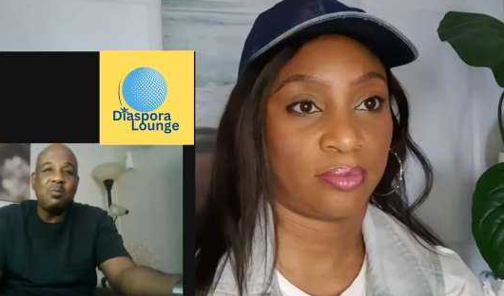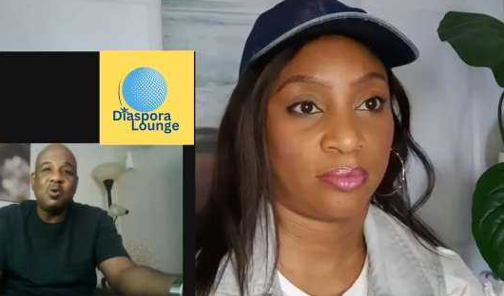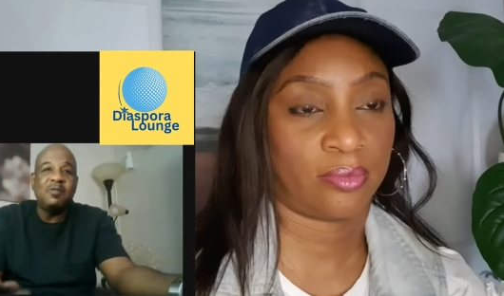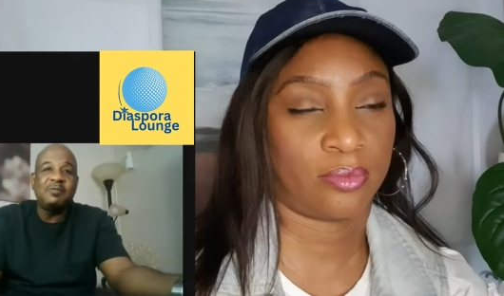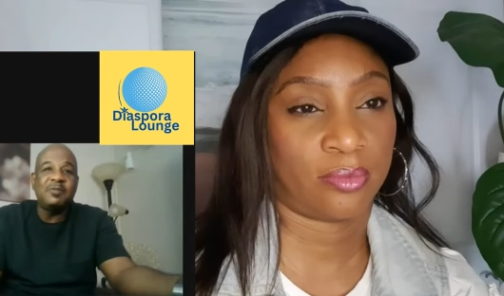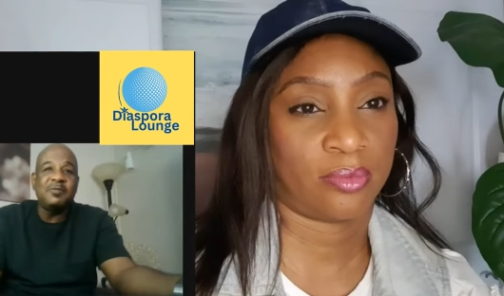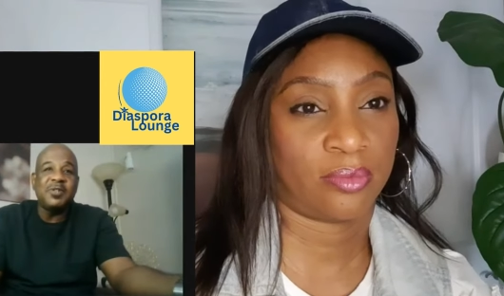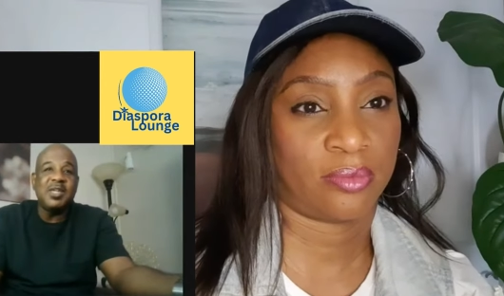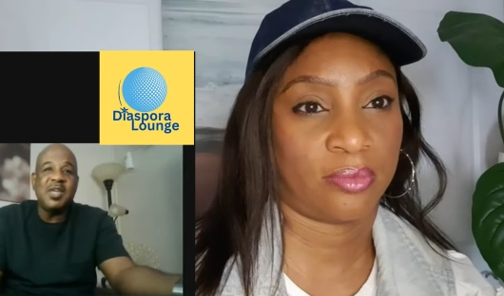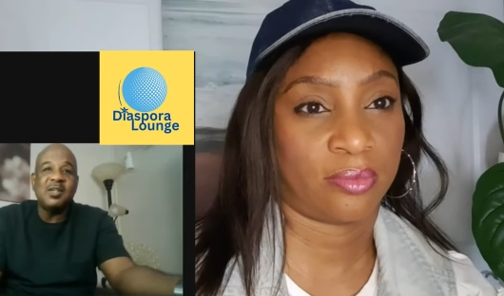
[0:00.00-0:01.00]
Speaker 1: over
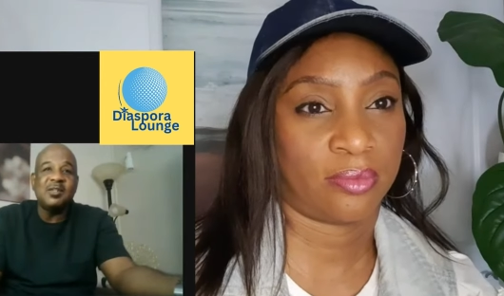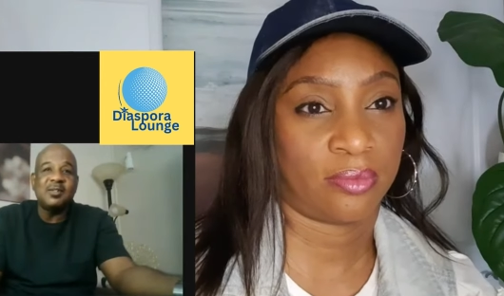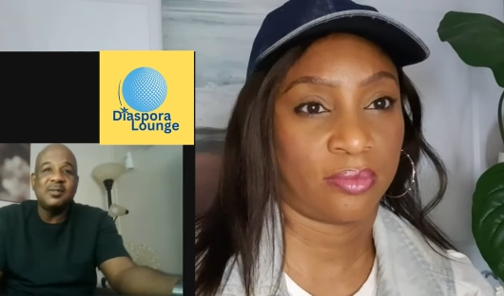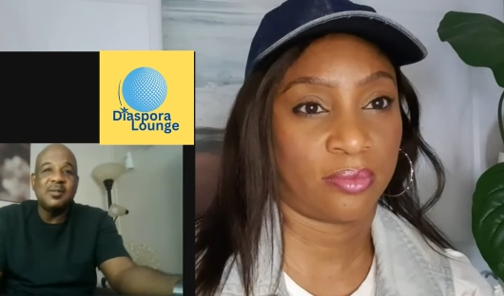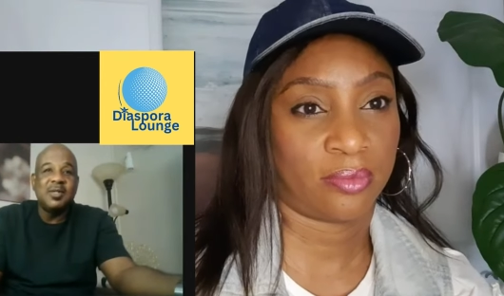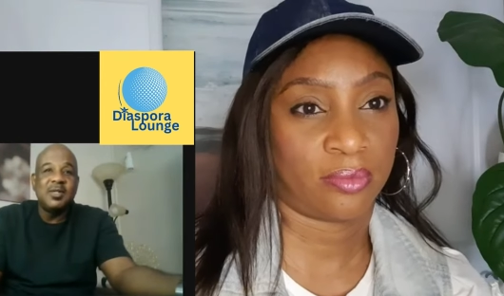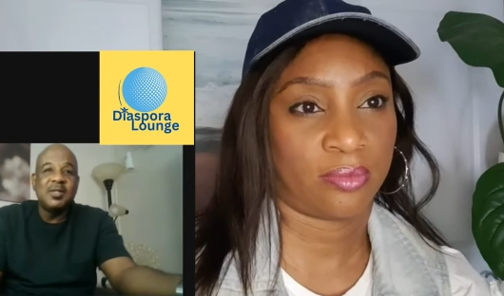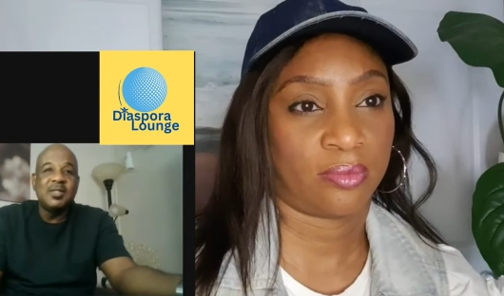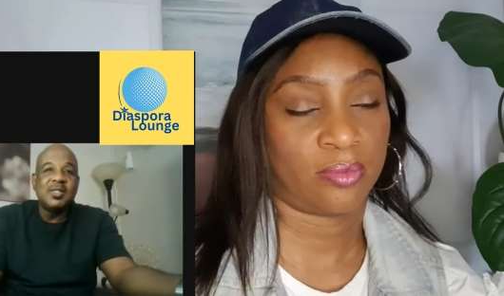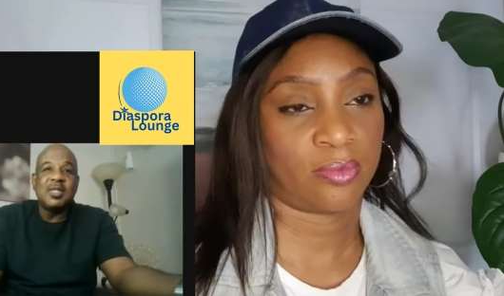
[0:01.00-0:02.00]
50 years,
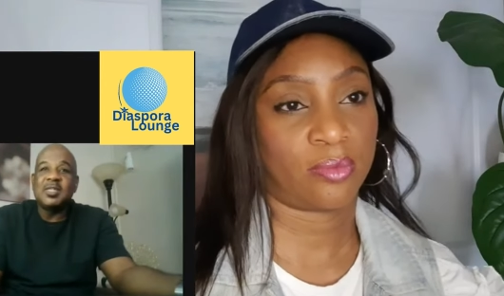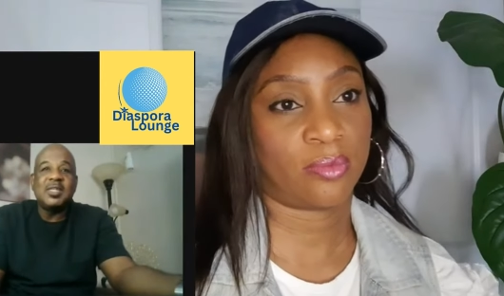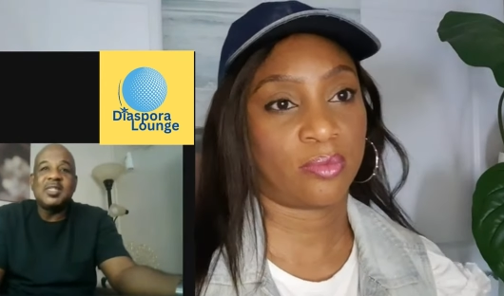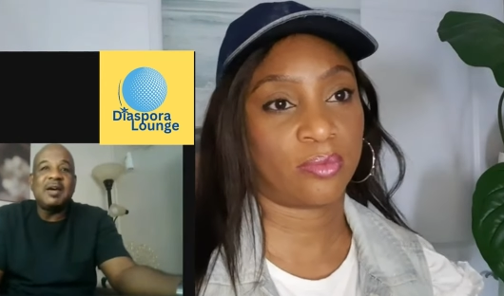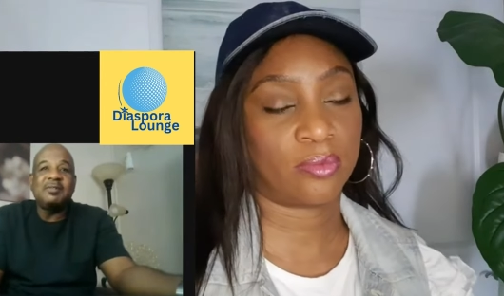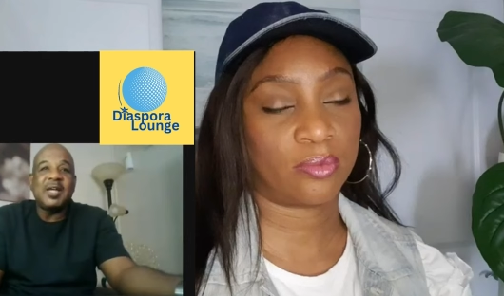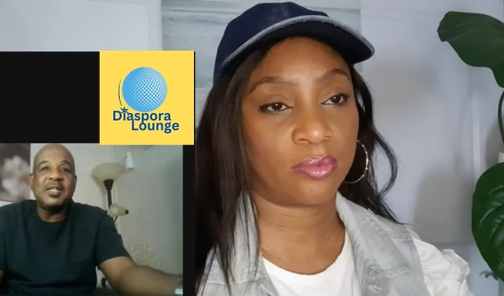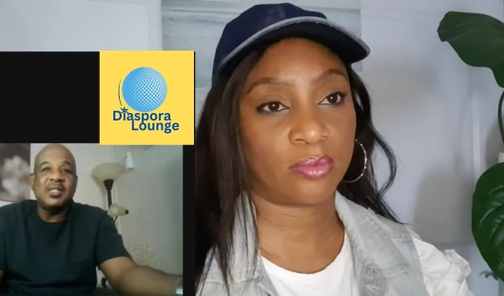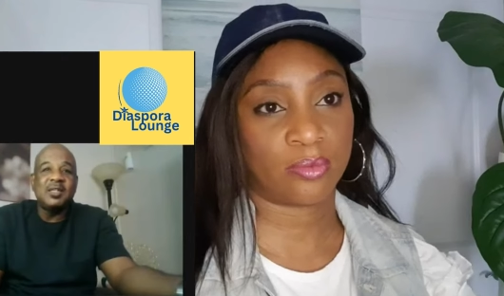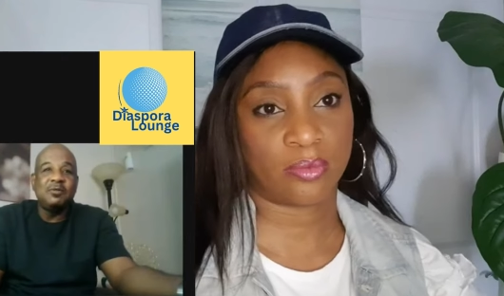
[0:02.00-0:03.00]
since
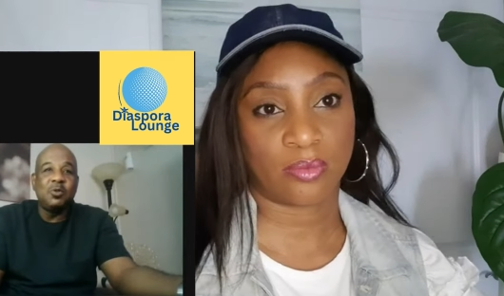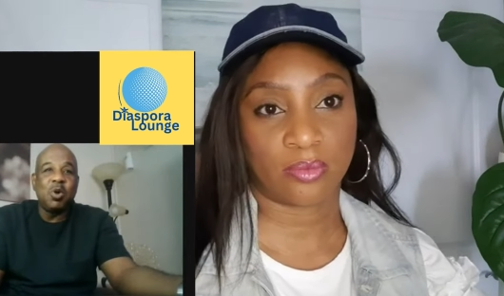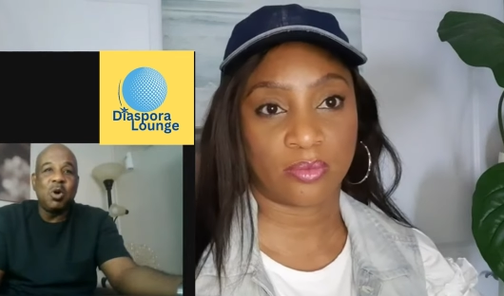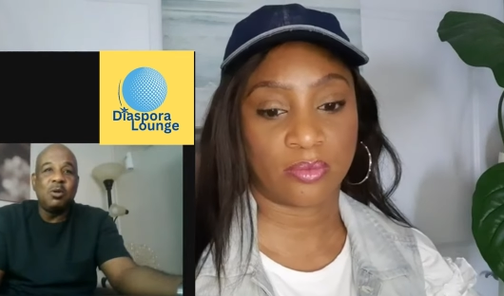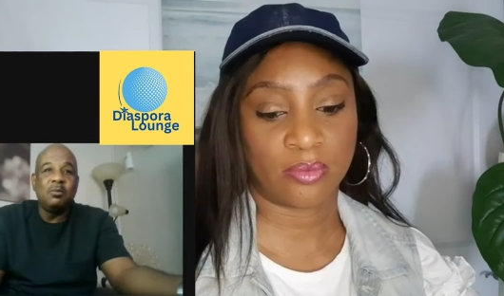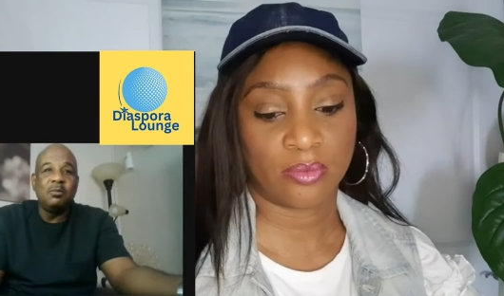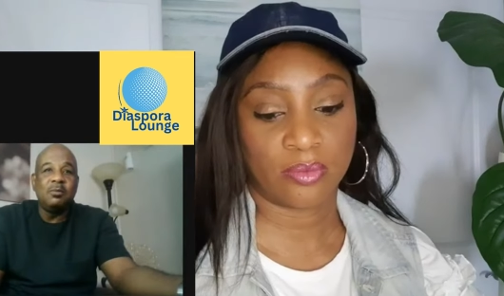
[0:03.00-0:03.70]
after the Civil War.